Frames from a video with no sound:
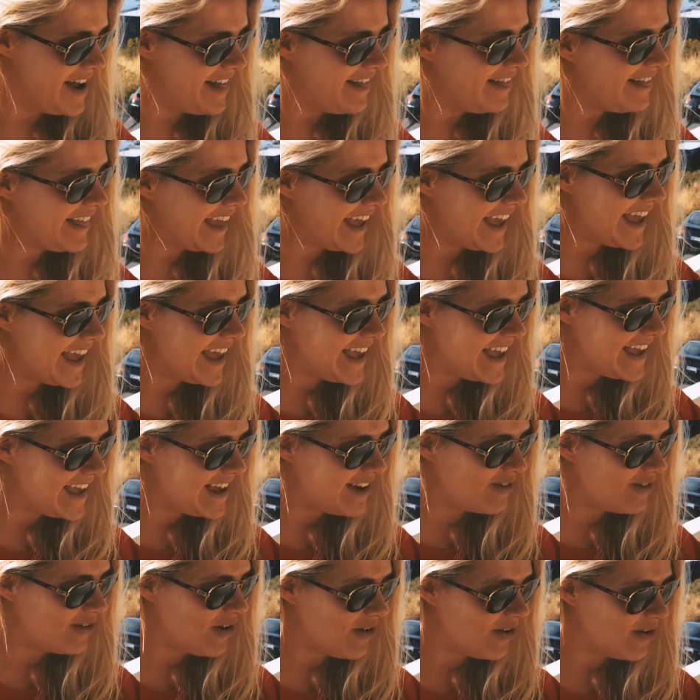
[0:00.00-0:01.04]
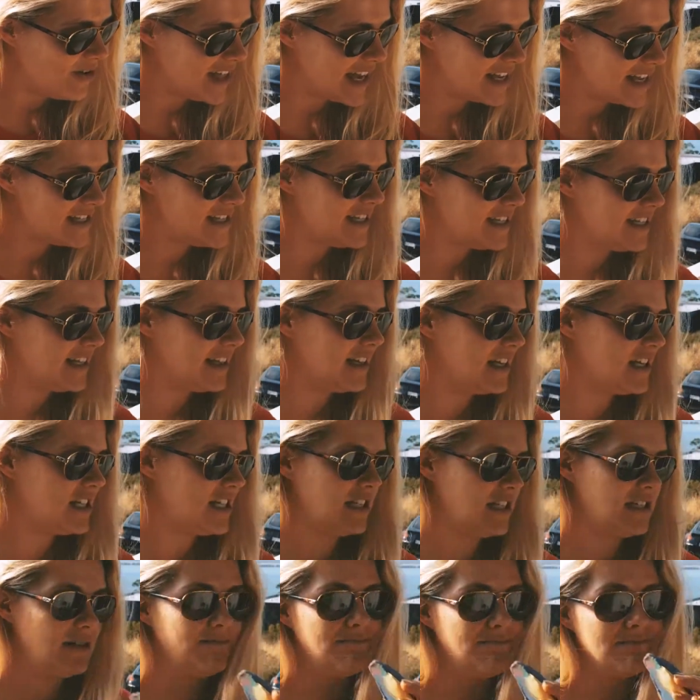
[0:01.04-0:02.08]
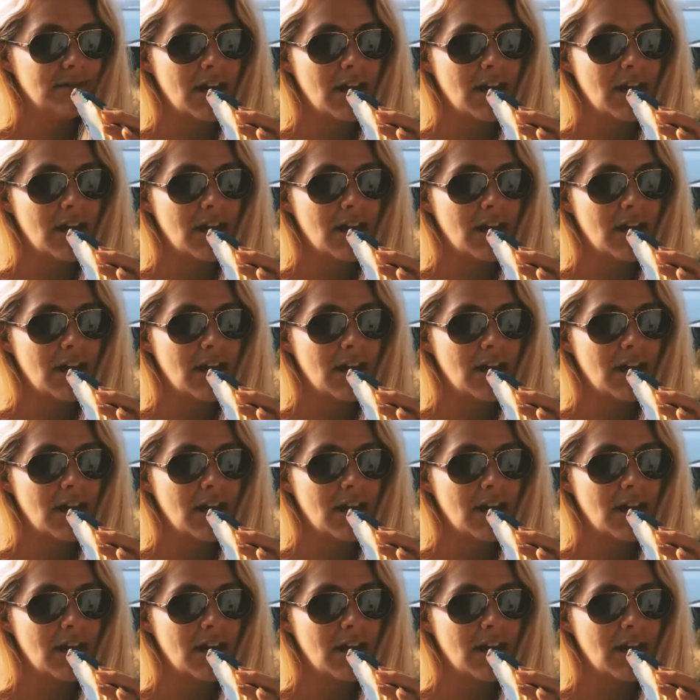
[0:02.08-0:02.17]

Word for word: Thank you. Oh, that's delicious.